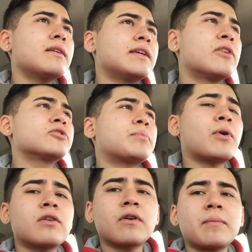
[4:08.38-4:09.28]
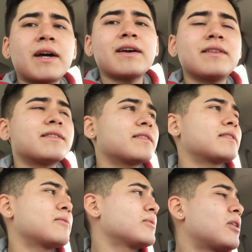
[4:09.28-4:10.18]
ego is a part of our minds.
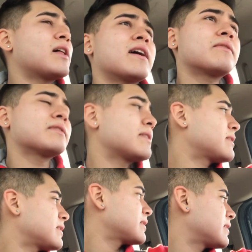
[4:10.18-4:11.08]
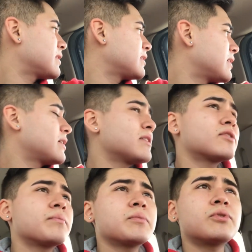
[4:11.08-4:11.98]
We all have it.
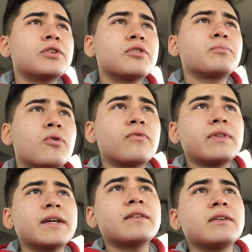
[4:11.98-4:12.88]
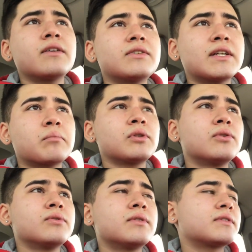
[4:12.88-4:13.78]
Some people are just more inflated than others, like
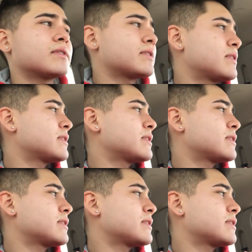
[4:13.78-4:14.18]
balloons.